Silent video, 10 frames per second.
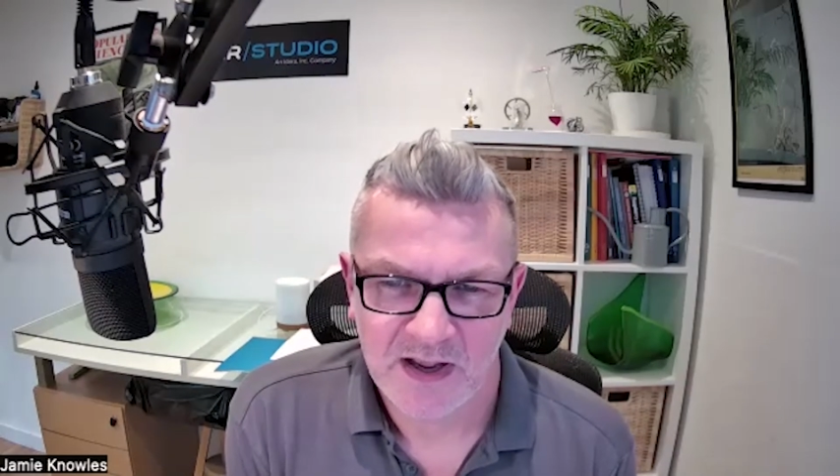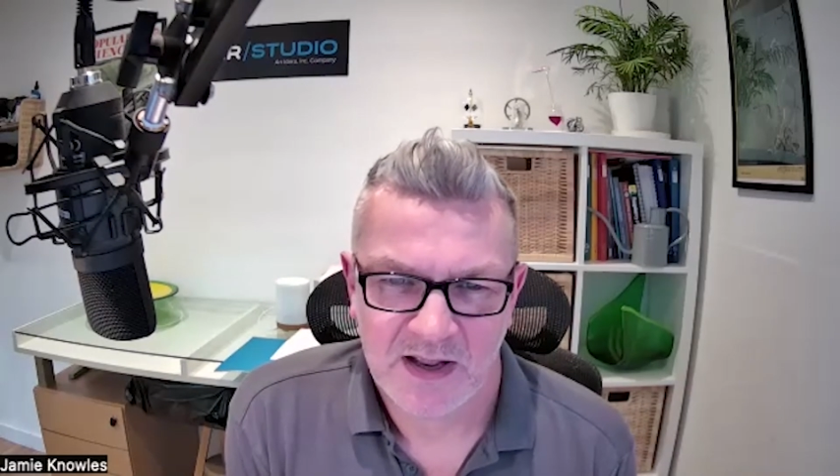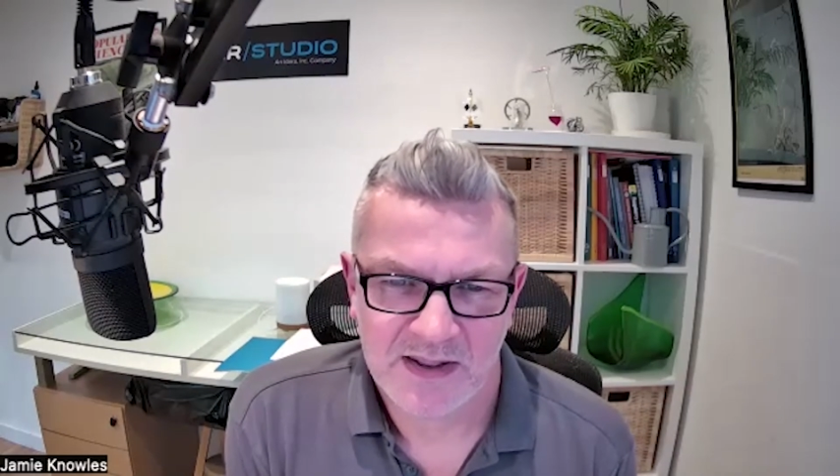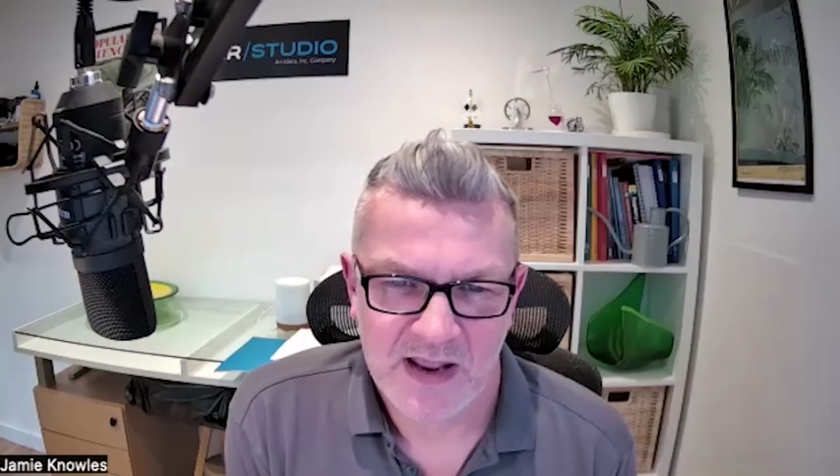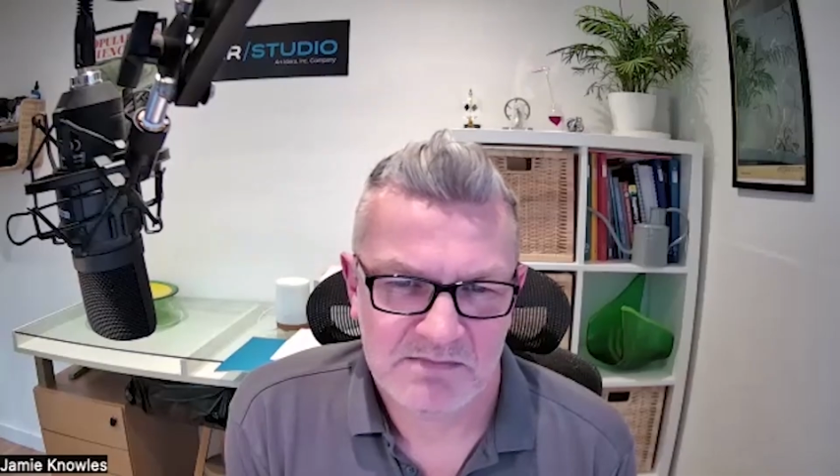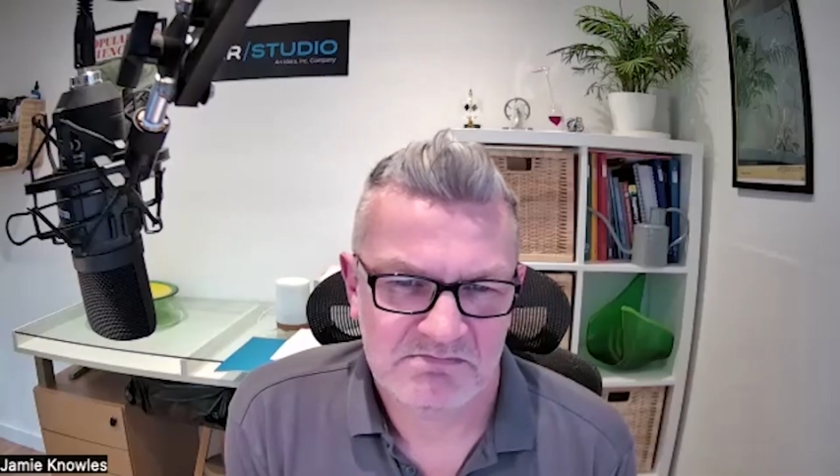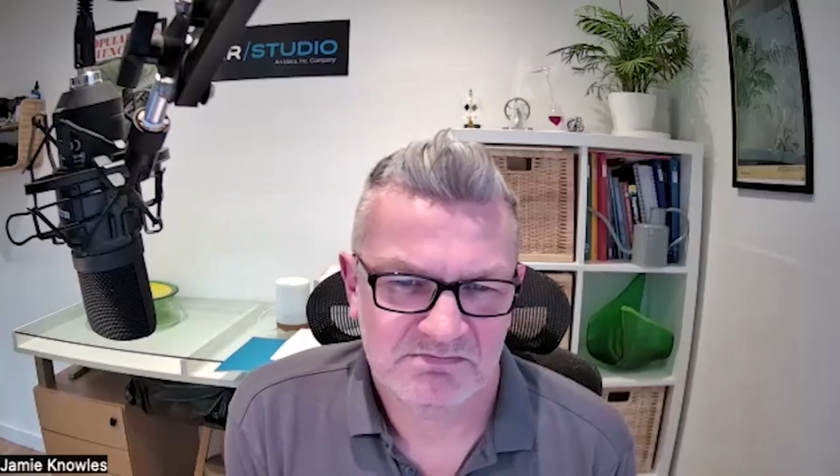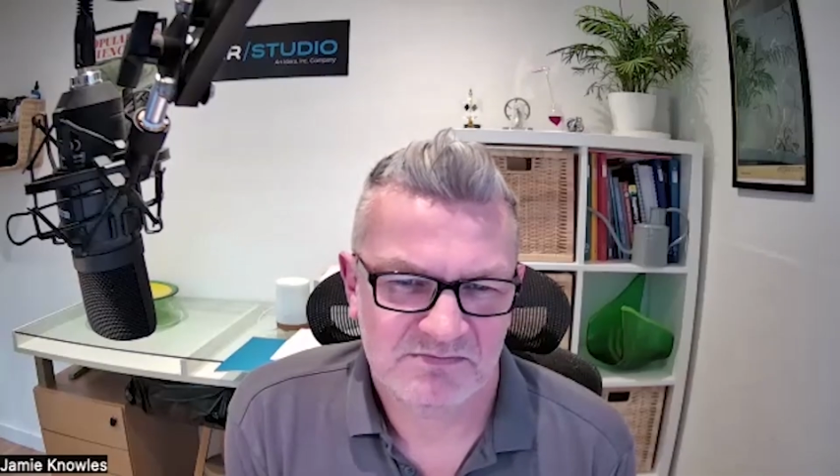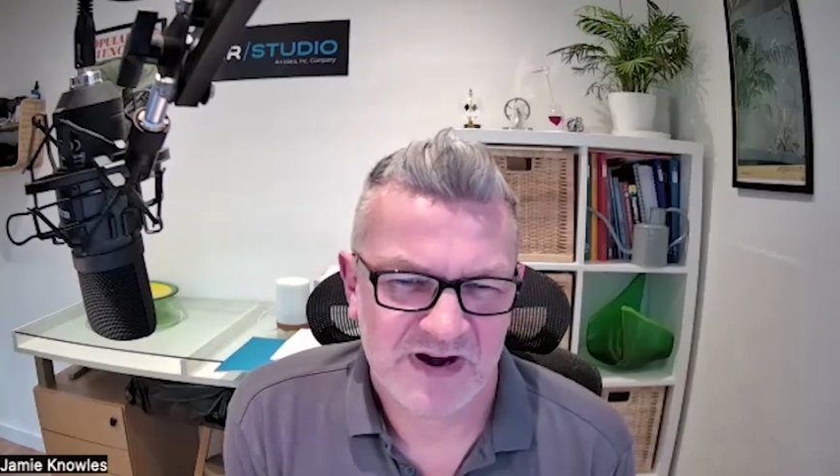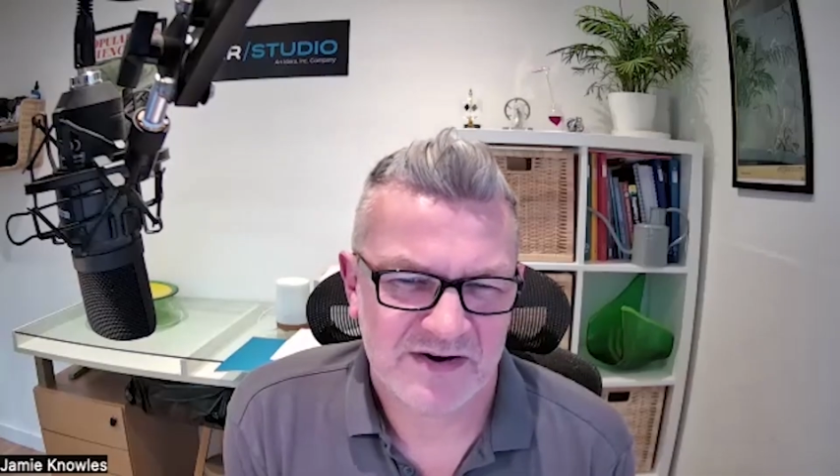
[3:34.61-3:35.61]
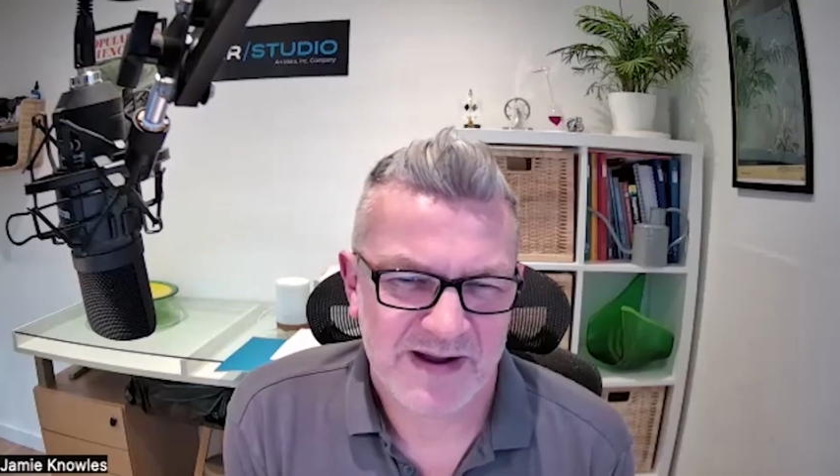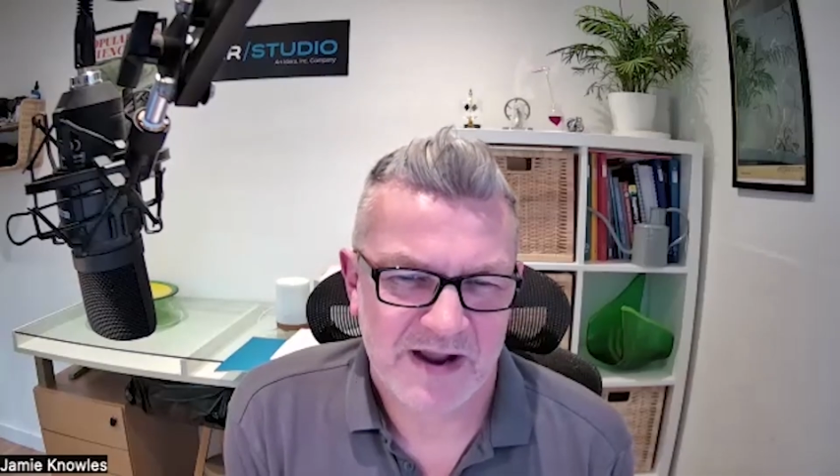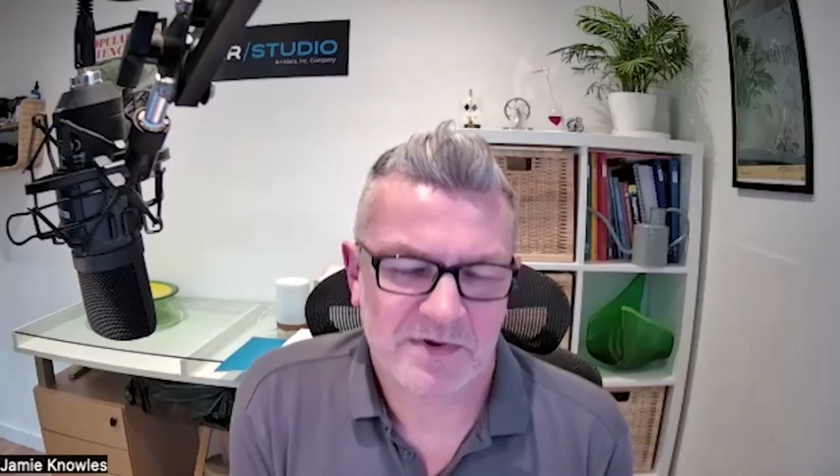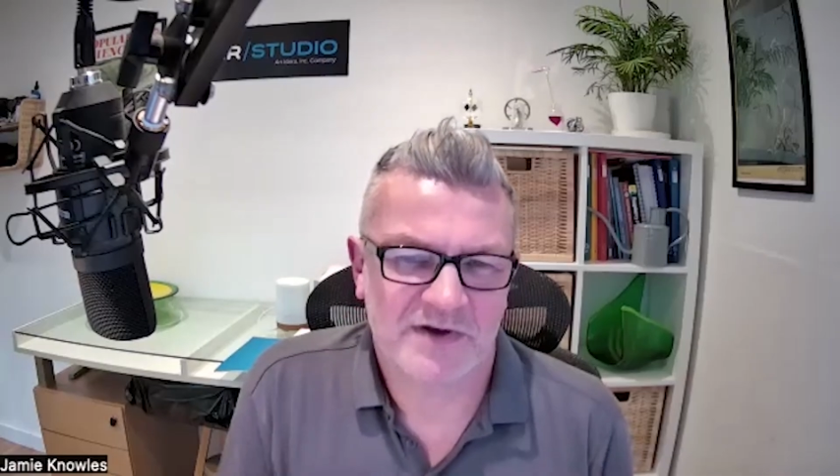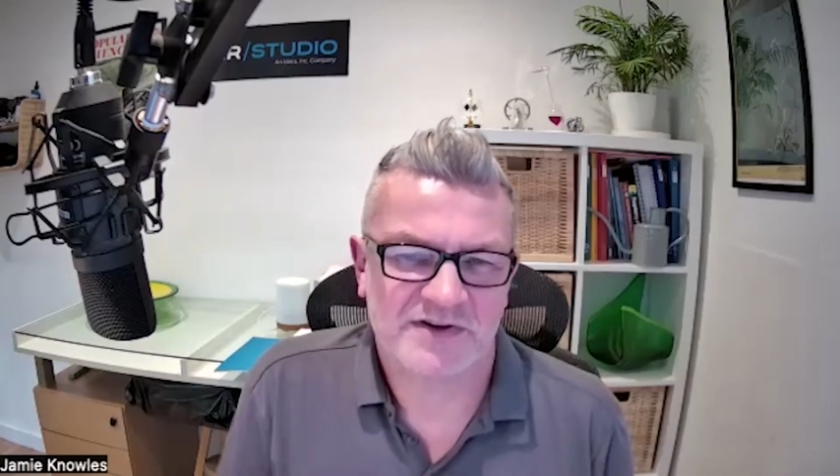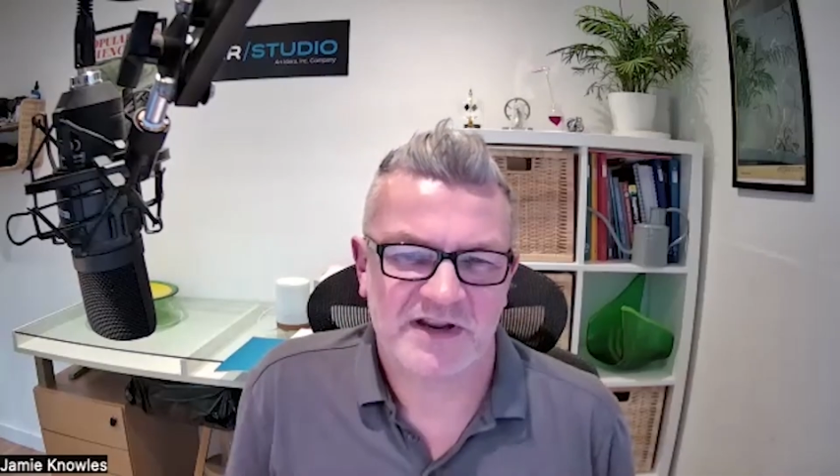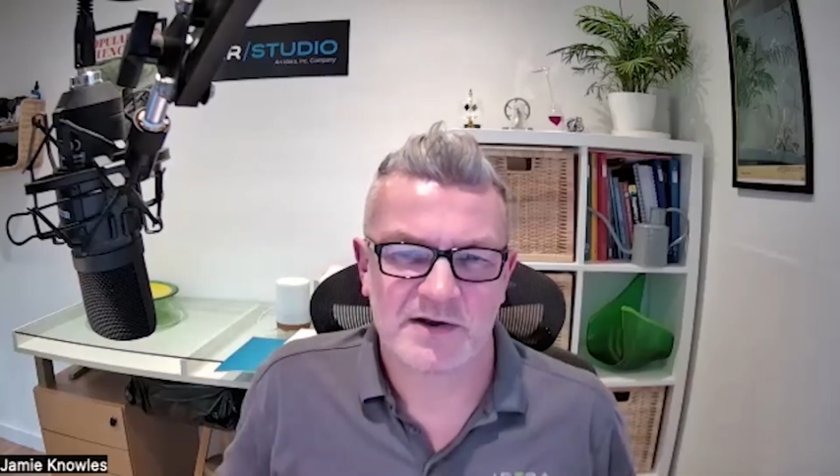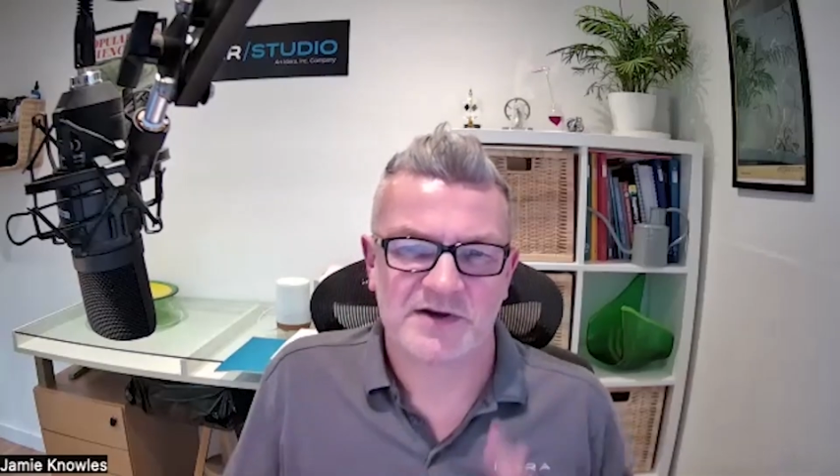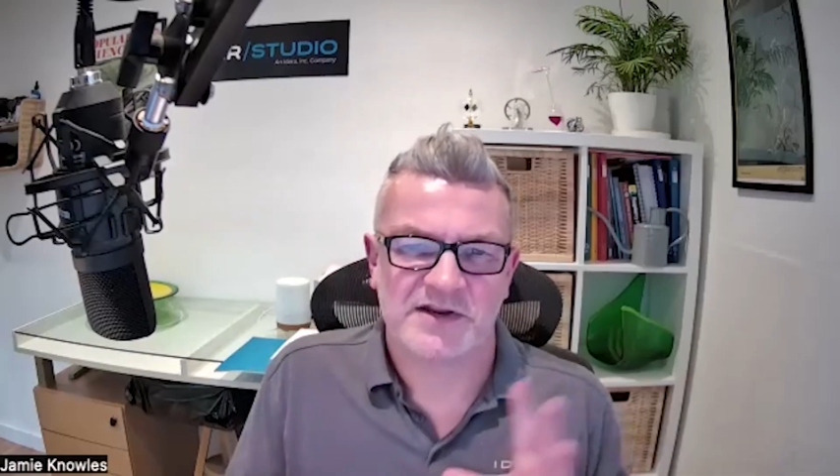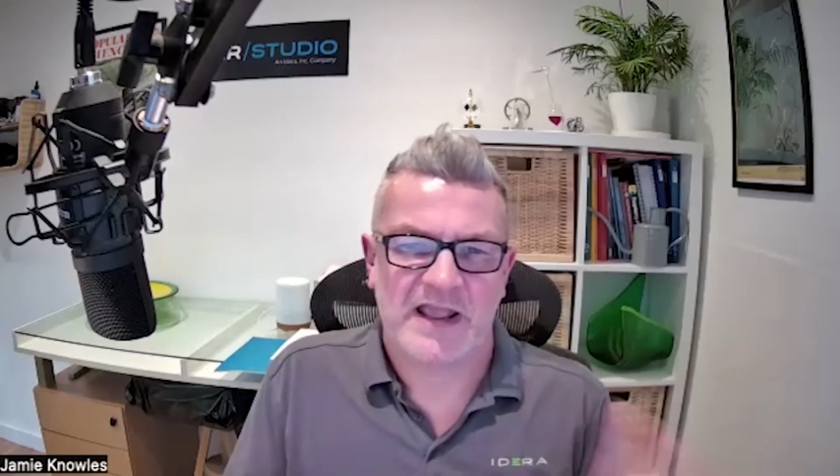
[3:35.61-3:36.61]
And then around about
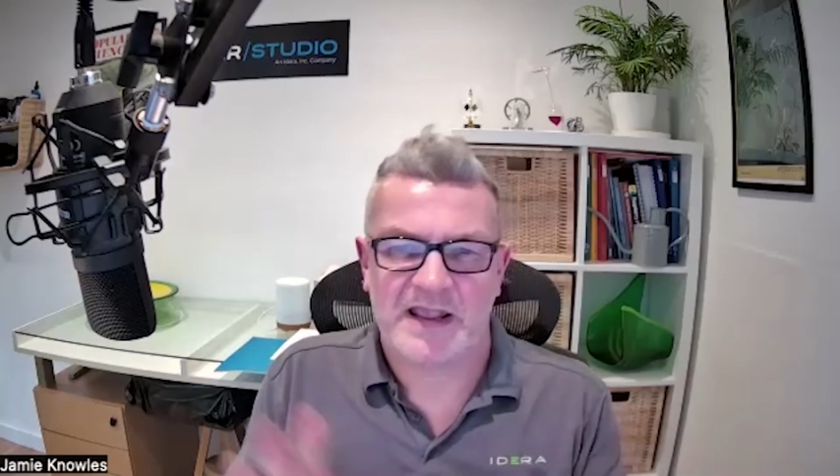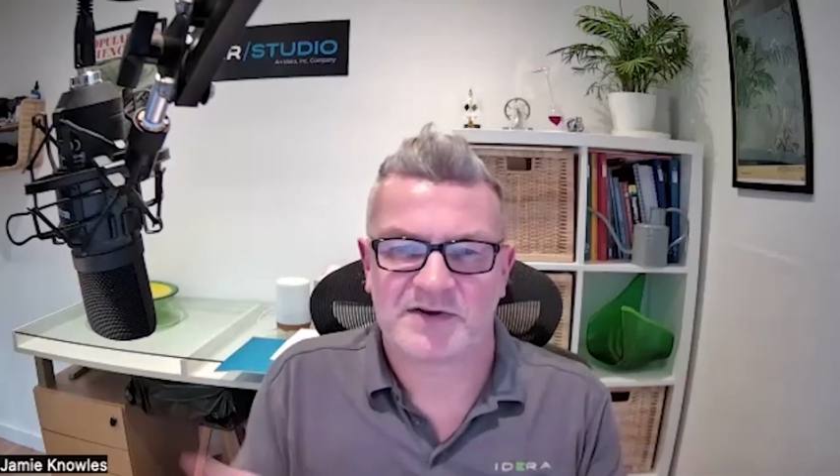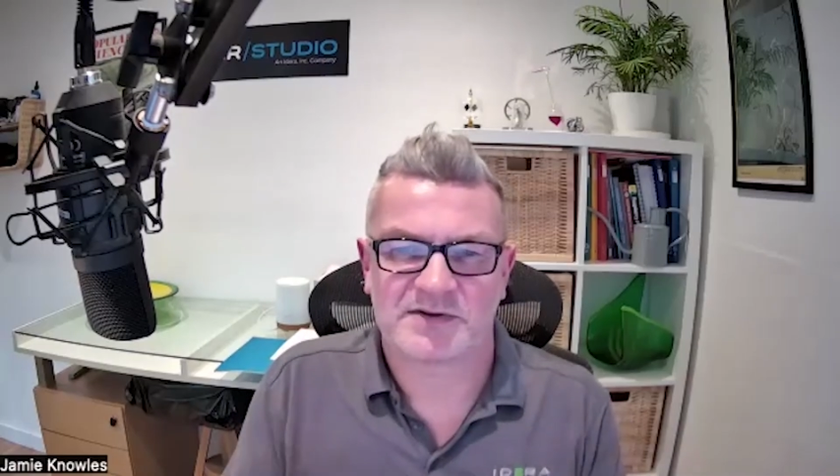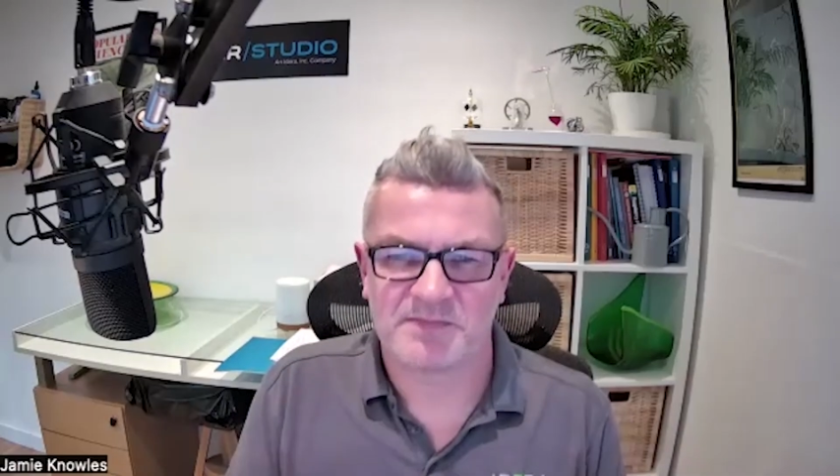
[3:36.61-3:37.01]
1998,